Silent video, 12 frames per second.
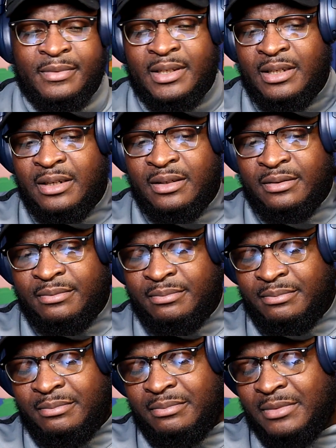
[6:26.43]
You know,
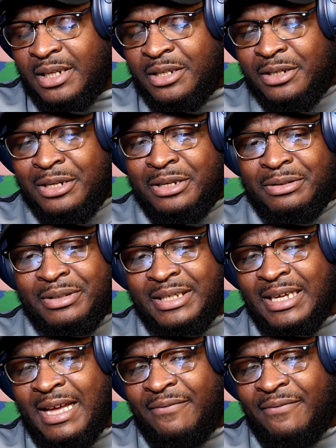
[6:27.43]
there you go. Yeah,